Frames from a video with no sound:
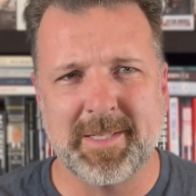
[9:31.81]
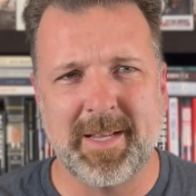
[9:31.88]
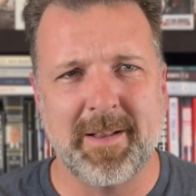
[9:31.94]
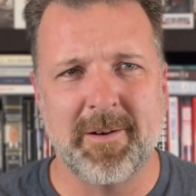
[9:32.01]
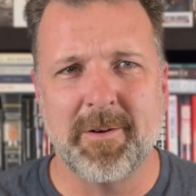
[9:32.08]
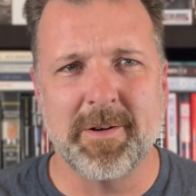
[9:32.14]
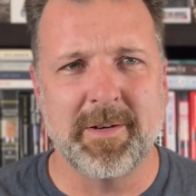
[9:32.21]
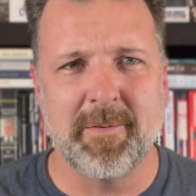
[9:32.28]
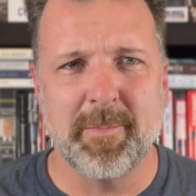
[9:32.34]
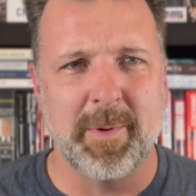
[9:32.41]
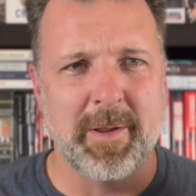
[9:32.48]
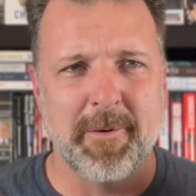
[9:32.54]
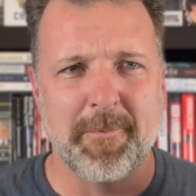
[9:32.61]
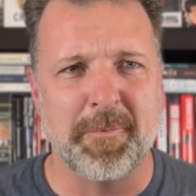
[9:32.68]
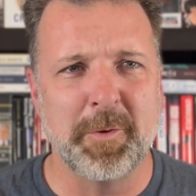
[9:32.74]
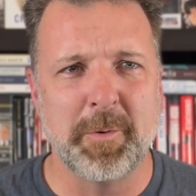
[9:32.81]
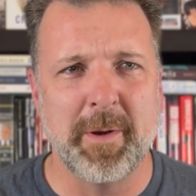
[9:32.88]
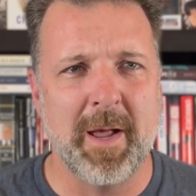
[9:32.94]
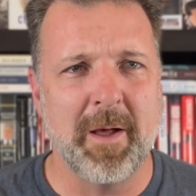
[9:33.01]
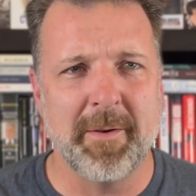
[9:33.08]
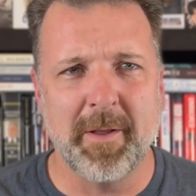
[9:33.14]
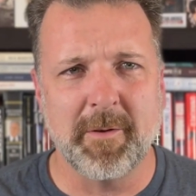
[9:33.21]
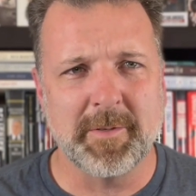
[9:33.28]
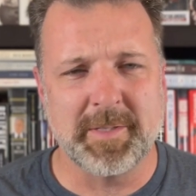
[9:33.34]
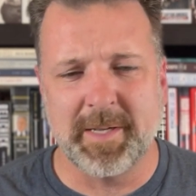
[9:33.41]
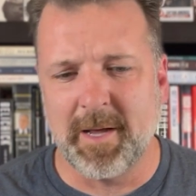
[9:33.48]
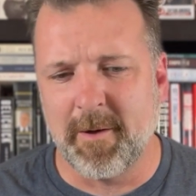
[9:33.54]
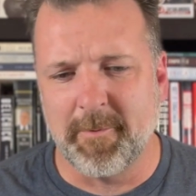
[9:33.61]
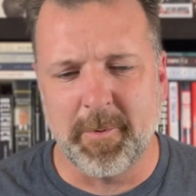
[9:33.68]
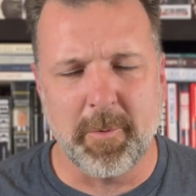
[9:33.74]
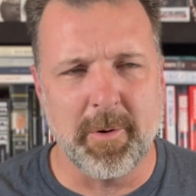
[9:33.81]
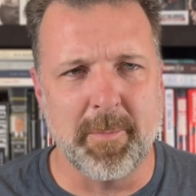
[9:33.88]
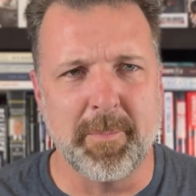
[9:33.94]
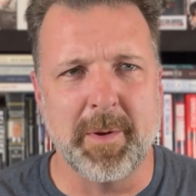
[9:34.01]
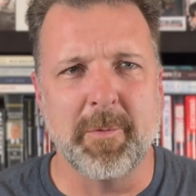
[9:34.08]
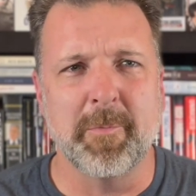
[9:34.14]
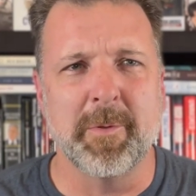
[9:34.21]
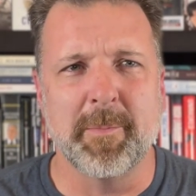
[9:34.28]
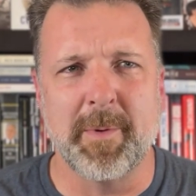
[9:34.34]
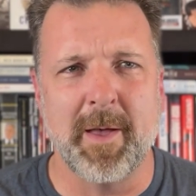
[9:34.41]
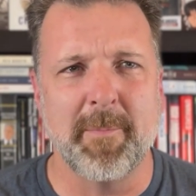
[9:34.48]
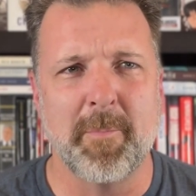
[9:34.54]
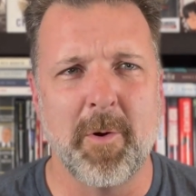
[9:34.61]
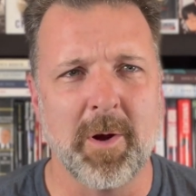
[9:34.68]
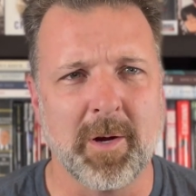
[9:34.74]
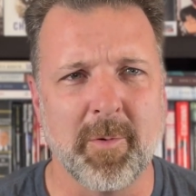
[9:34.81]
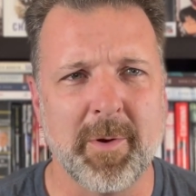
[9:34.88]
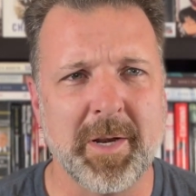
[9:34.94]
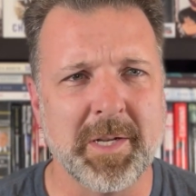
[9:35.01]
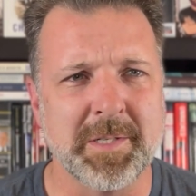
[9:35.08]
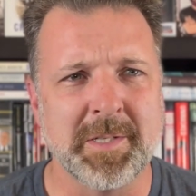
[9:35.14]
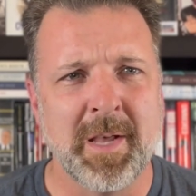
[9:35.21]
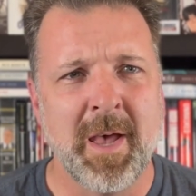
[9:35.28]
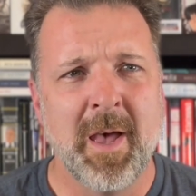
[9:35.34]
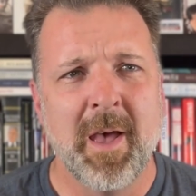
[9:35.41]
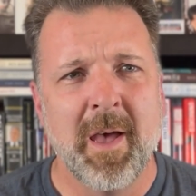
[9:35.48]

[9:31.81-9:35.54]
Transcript: senators and everybody that flew down to El Salvador to meet with him, have margaritas,